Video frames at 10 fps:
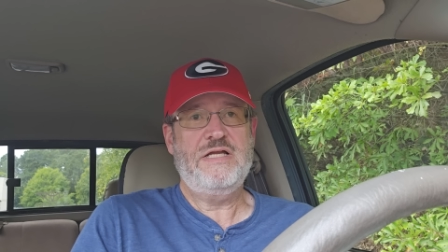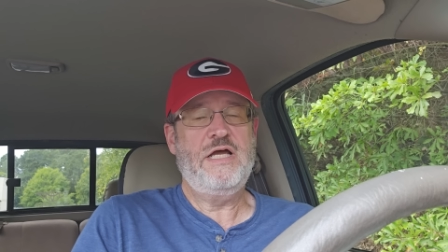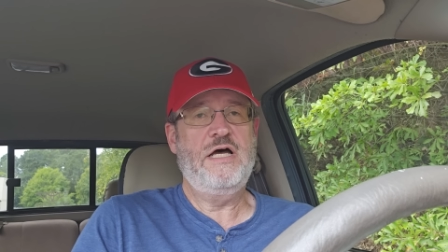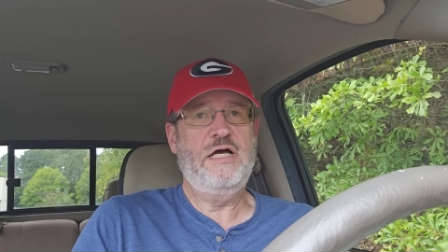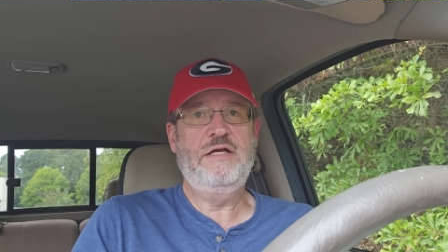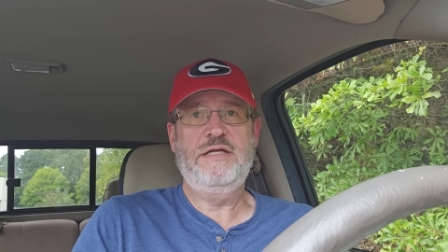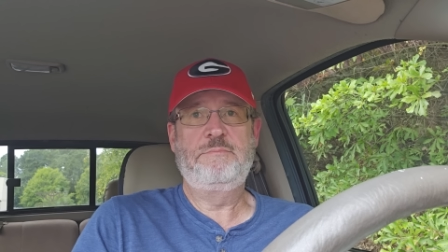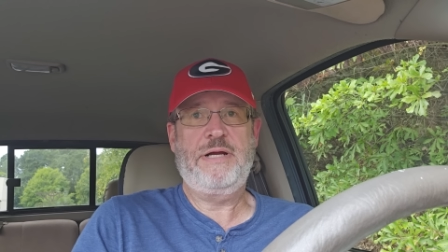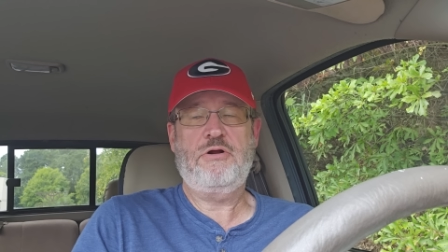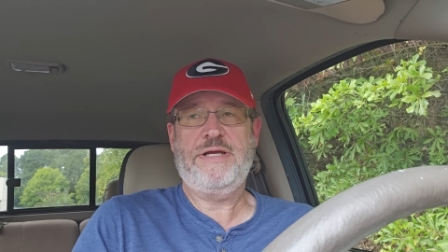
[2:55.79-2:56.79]
Uh,
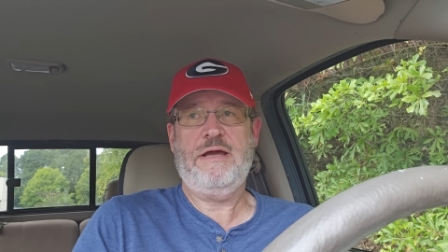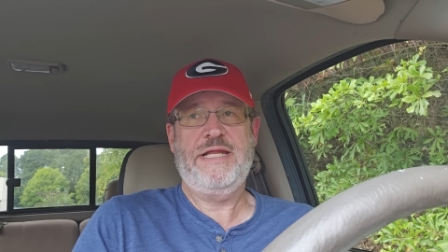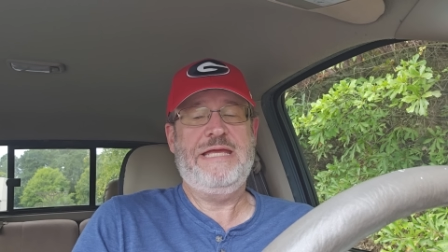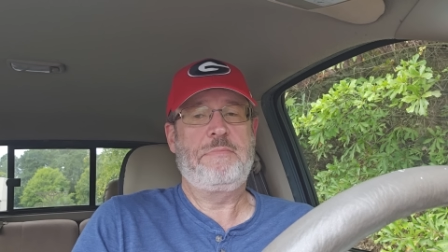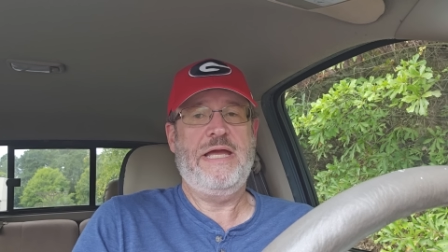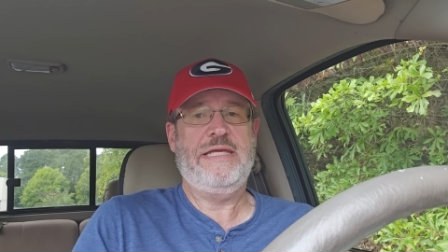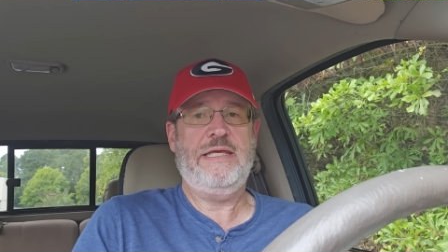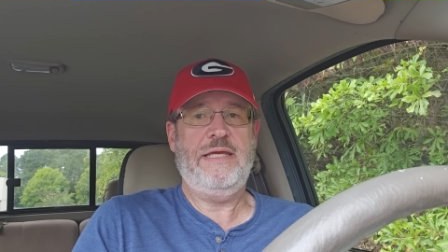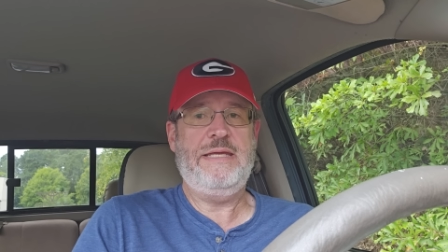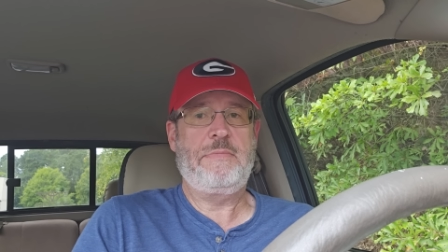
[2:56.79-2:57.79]
in Barrow County, he might
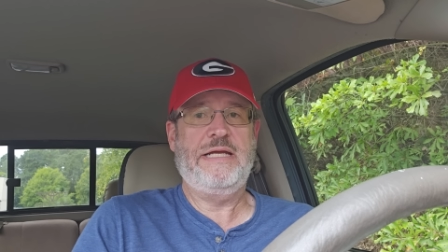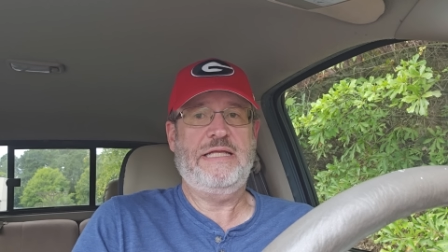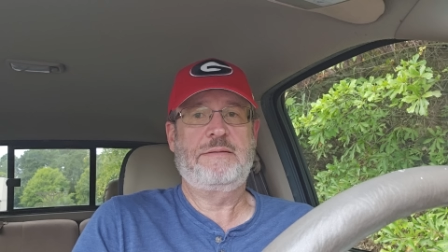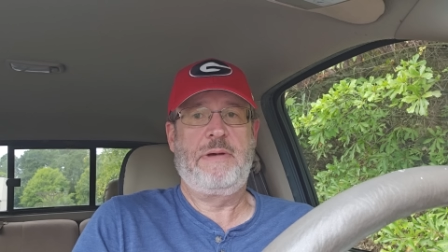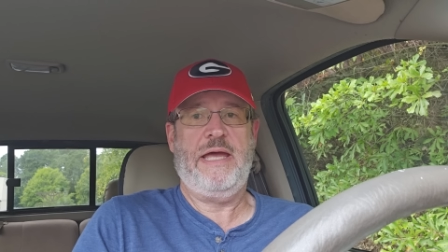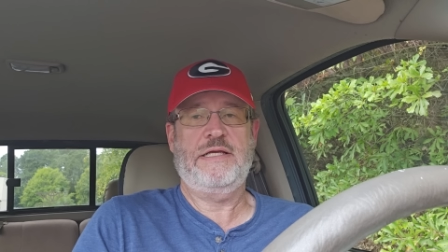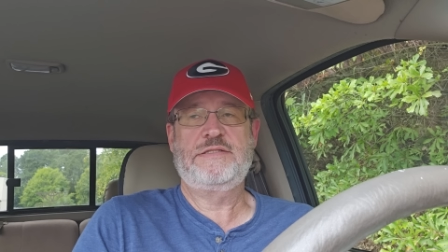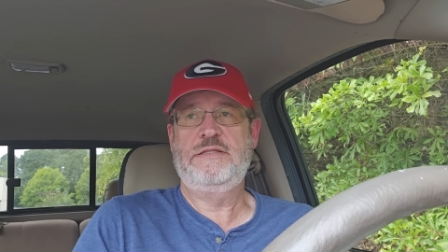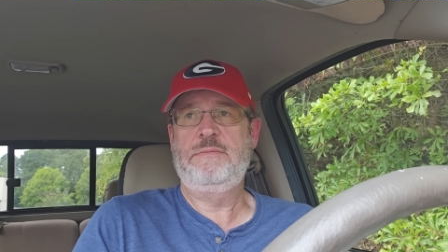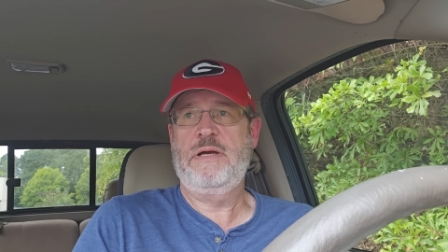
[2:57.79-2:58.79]
get he might get the
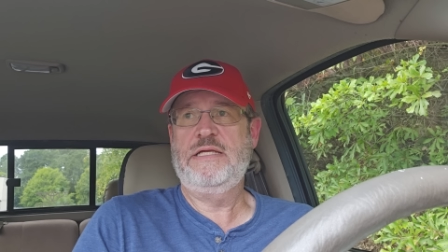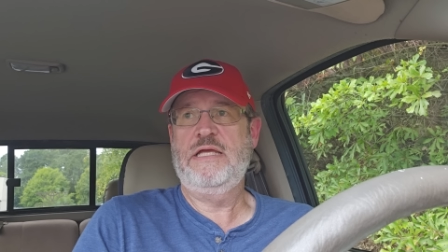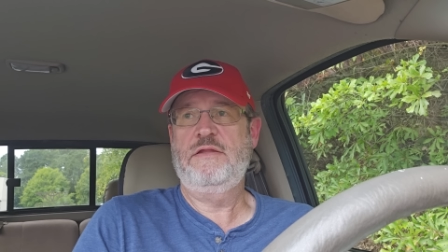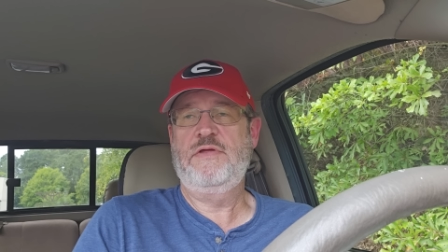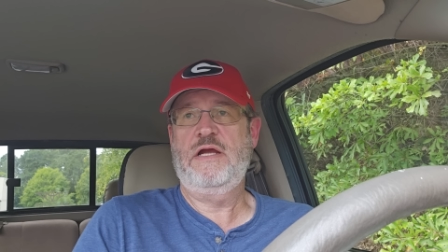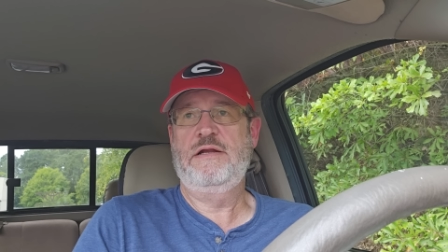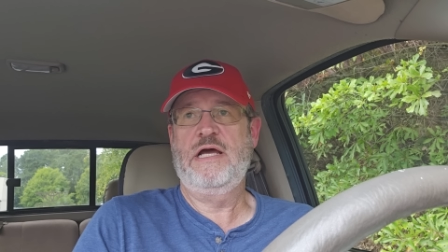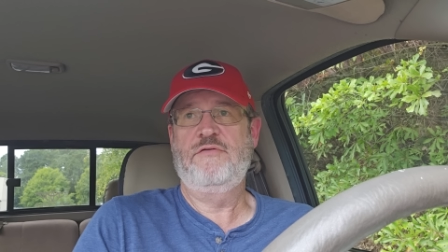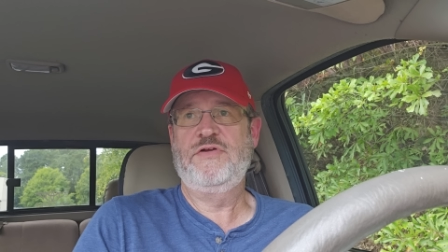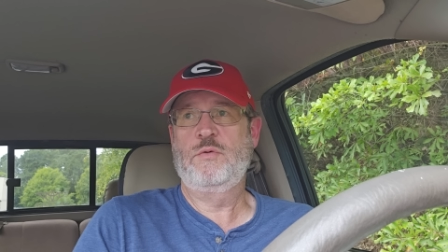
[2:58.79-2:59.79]
max. He might get there.
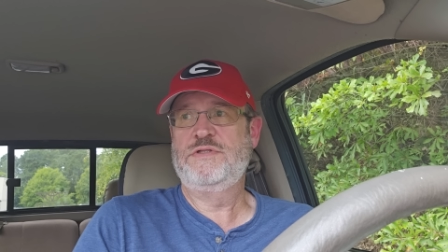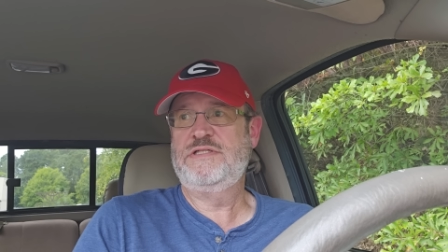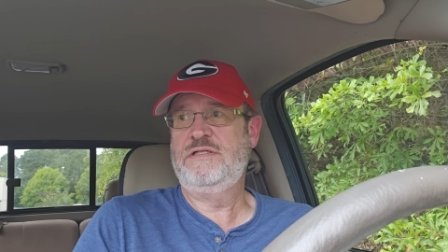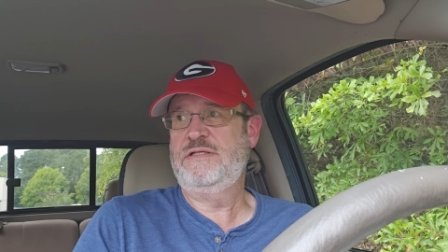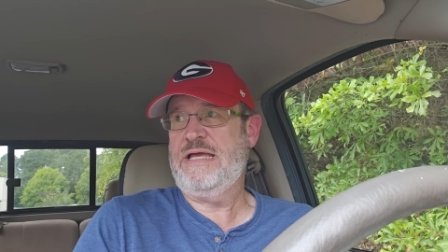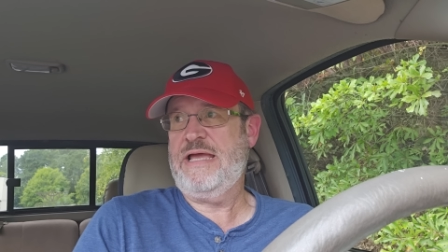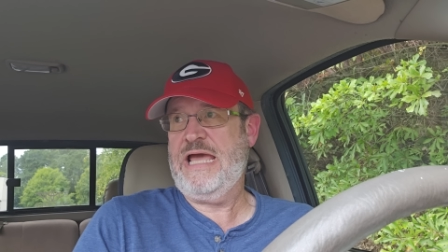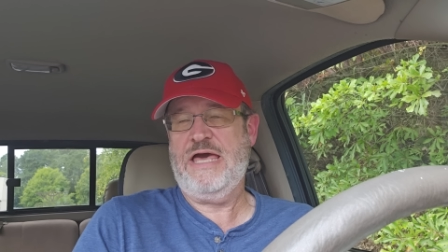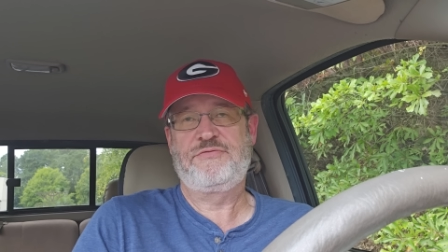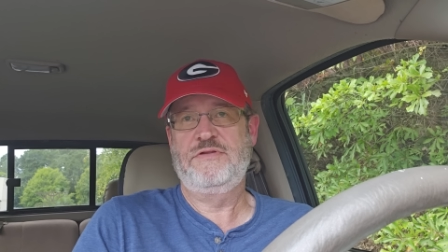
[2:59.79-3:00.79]
Now, if it was in
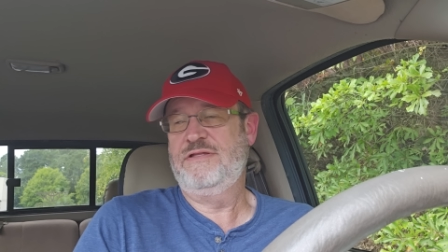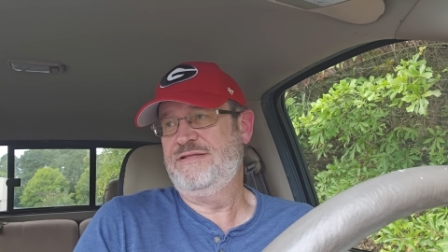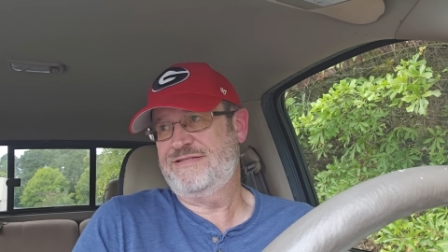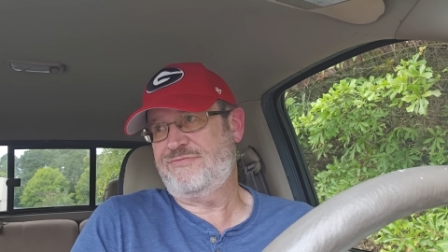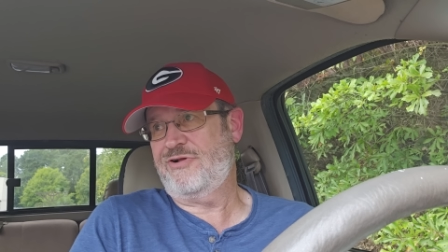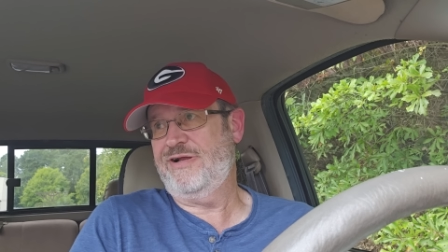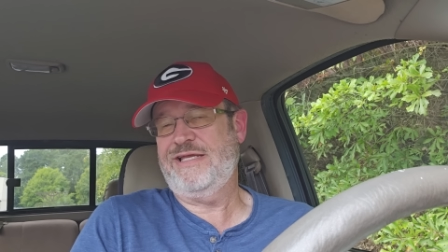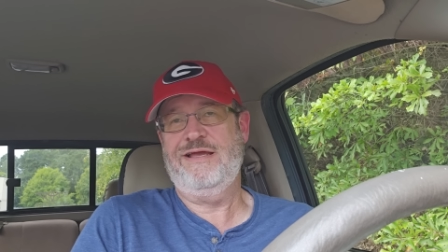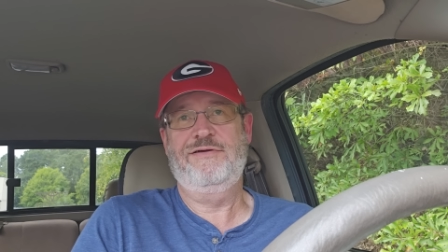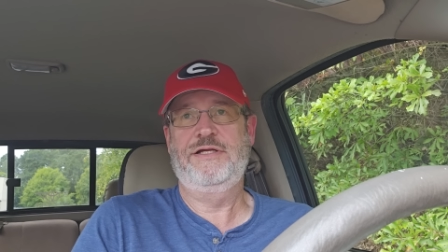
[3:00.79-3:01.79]
Athens, Clarke
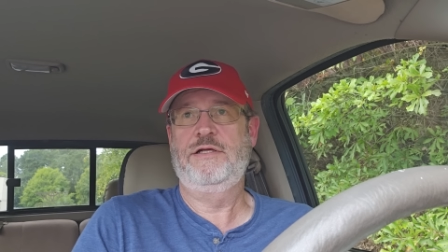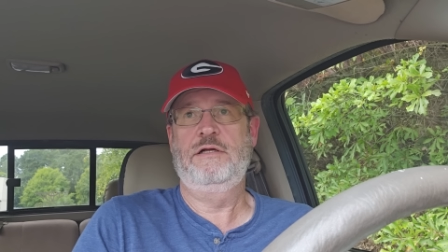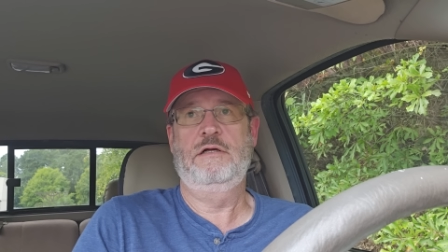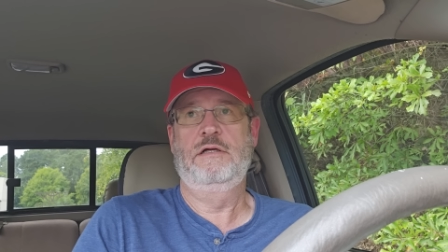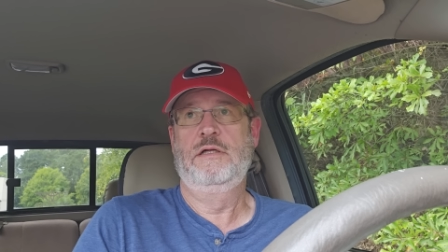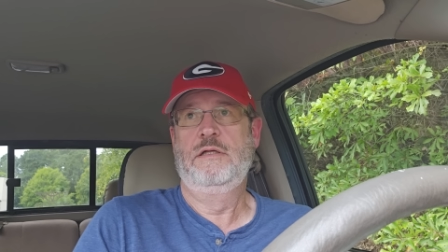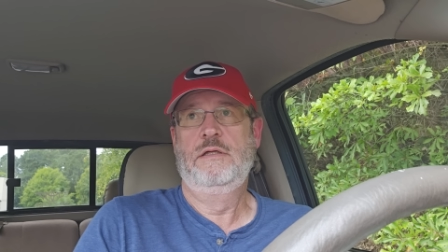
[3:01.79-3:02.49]
County here,